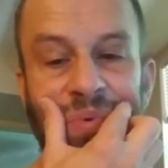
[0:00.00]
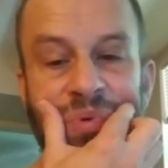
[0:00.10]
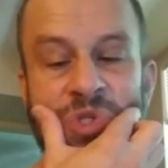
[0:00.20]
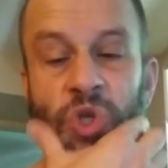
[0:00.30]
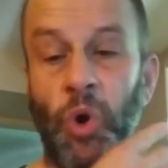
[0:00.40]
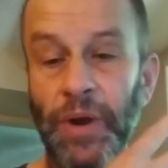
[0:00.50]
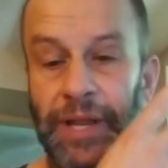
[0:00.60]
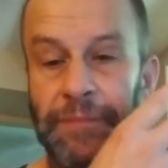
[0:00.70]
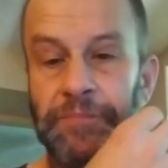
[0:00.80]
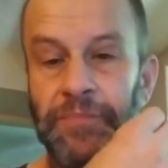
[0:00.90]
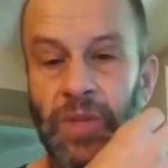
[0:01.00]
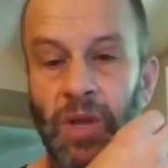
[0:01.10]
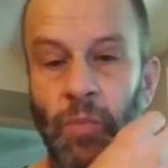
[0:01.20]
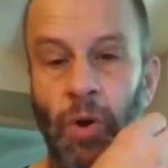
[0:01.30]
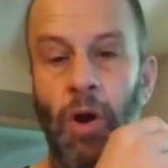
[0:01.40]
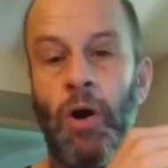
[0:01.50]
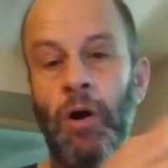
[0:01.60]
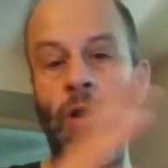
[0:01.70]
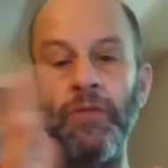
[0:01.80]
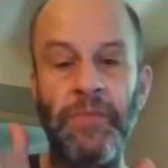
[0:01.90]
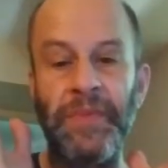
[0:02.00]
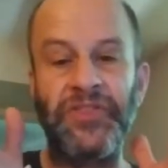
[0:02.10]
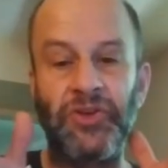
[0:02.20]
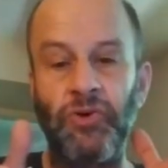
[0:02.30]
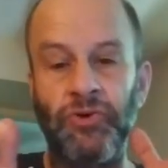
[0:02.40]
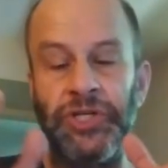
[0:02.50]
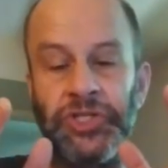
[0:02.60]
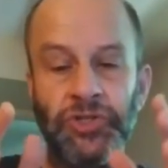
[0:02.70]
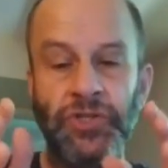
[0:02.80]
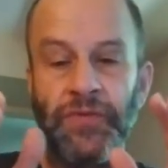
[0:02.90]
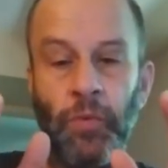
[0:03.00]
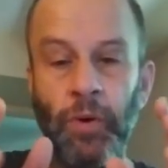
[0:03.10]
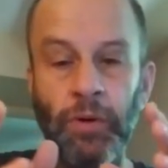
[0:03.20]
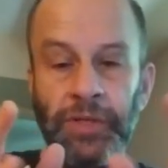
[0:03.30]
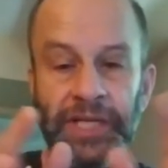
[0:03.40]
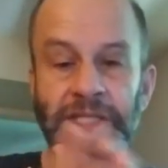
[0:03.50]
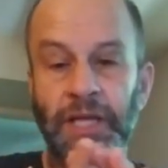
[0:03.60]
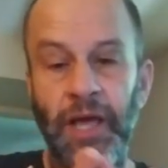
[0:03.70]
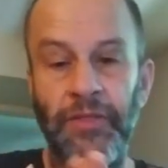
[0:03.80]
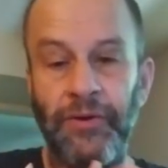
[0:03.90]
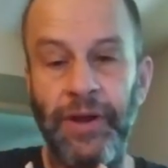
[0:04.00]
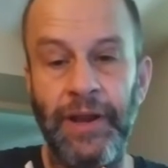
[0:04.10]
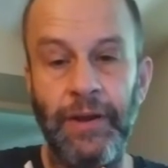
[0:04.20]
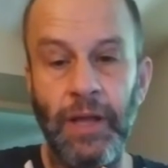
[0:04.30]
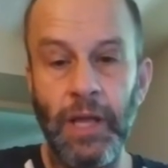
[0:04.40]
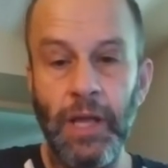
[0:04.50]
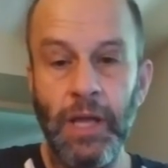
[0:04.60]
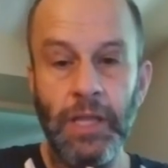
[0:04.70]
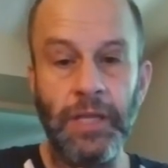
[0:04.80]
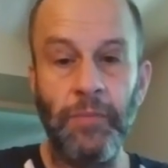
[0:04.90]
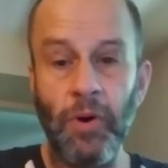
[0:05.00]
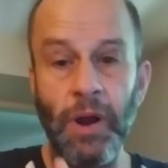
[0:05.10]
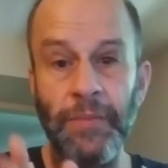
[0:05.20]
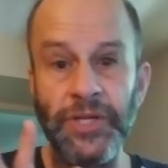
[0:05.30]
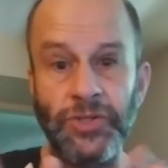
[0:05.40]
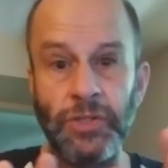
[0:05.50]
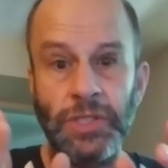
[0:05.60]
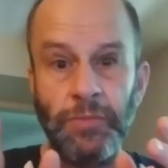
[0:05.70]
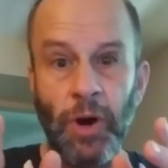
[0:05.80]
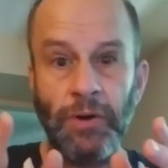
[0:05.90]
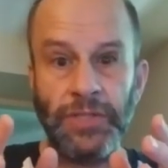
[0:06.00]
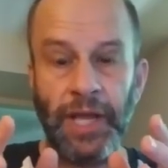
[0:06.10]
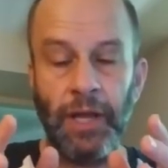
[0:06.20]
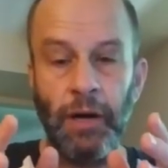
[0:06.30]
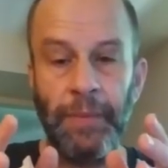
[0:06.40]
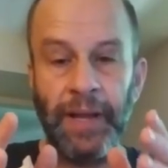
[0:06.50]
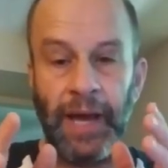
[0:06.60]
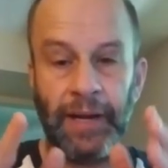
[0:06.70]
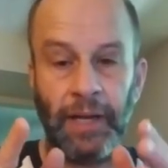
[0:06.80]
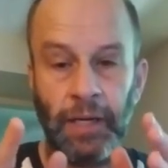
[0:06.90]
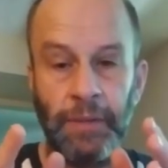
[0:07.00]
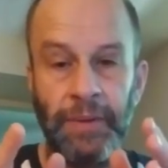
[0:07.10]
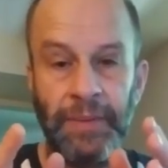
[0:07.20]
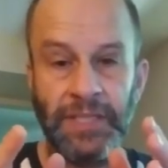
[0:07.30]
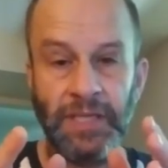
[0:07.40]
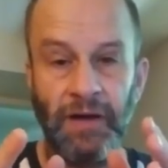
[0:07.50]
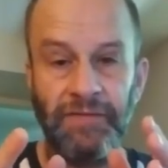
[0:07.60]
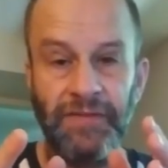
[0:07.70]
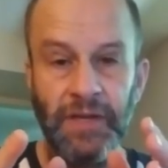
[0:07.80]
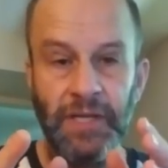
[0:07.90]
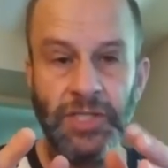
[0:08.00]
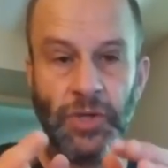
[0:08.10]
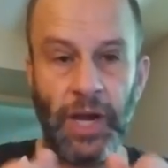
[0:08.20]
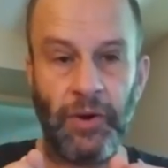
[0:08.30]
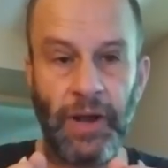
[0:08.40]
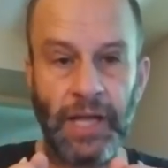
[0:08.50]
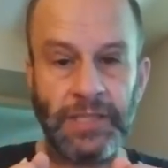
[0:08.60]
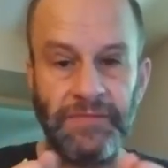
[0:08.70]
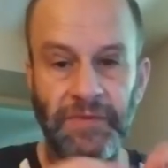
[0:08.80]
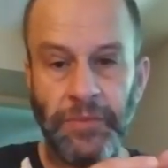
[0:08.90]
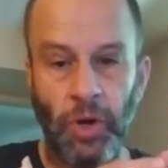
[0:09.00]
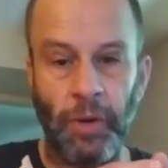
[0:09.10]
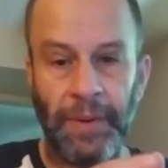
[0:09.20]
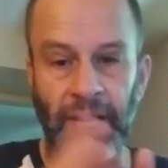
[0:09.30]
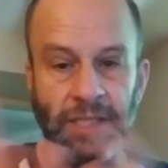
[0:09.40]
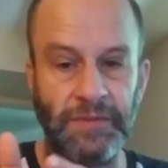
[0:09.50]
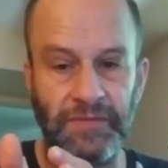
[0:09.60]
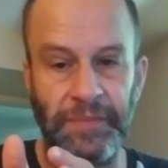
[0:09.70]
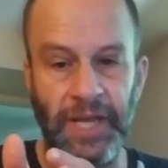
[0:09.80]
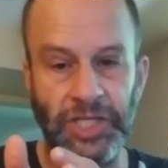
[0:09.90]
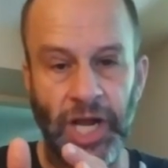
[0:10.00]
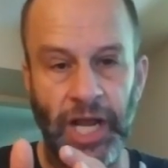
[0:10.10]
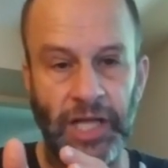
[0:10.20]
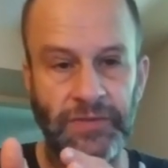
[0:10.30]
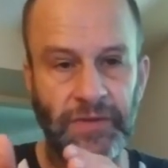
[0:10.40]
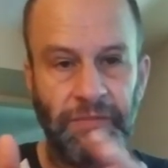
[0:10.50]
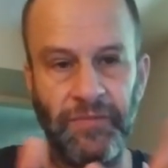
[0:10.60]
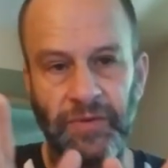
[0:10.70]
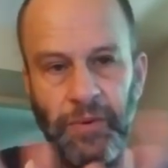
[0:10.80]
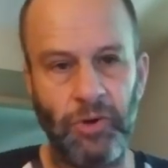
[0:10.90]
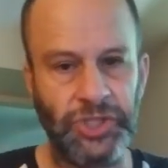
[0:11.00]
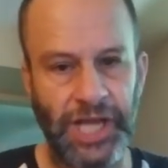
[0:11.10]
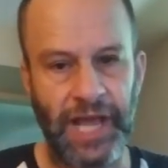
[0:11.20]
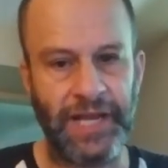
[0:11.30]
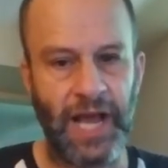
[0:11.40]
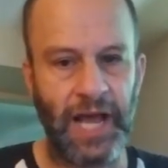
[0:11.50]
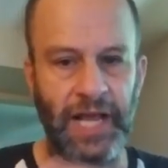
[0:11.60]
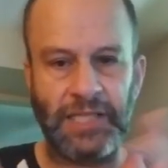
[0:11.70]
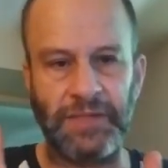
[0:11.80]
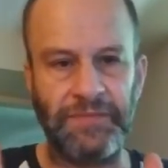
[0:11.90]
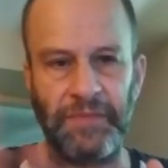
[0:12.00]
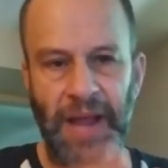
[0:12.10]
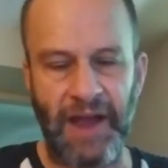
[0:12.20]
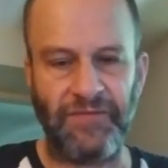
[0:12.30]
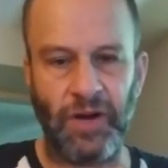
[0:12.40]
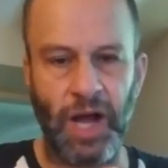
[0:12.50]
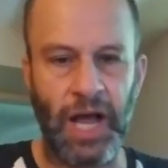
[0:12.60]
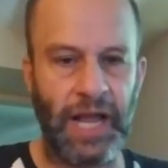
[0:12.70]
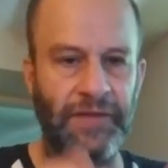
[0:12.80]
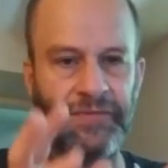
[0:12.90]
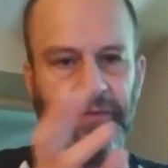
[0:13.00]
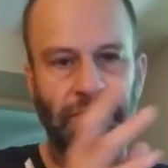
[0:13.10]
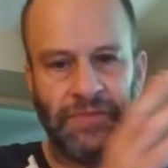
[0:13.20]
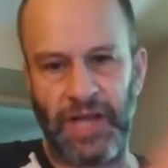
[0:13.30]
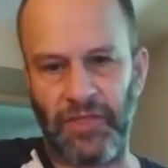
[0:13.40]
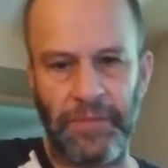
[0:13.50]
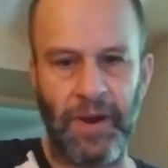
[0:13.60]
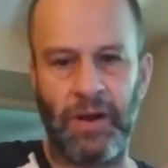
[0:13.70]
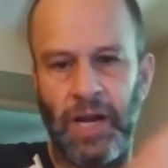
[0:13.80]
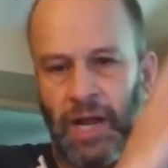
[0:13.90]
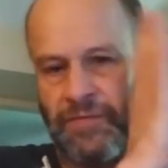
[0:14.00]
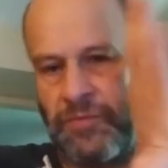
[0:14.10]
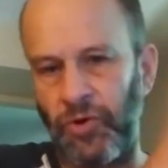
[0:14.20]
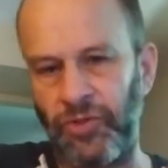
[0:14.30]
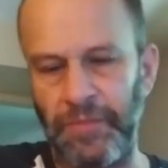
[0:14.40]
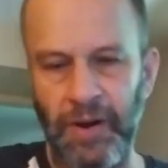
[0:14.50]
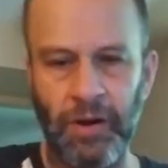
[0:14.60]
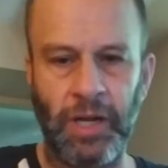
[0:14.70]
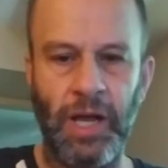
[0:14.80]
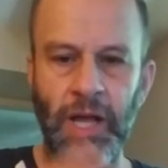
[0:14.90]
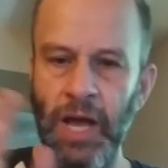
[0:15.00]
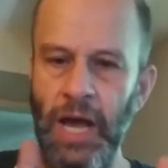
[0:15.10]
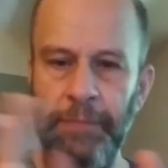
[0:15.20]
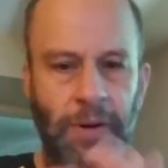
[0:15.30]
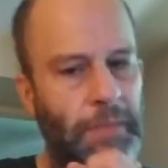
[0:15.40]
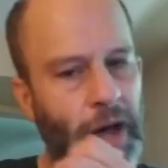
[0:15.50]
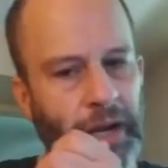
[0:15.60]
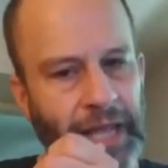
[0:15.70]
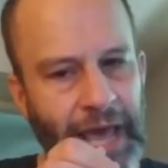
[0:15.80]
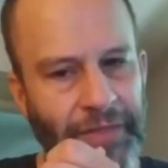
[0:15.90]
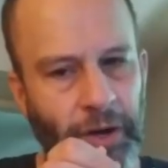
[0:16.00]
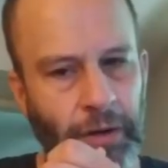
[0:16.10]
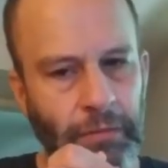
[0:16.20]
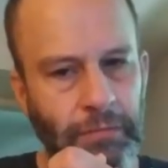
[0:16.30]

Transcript: story where all the mythical creatures of the world get together and the more I researched, the more I was like, oh my god, I gotta limit myself. So I got some from Europe, I some from Asia, I got some from Oceania, I got some from Africa, I got from South America, I got from North America. I put them all together.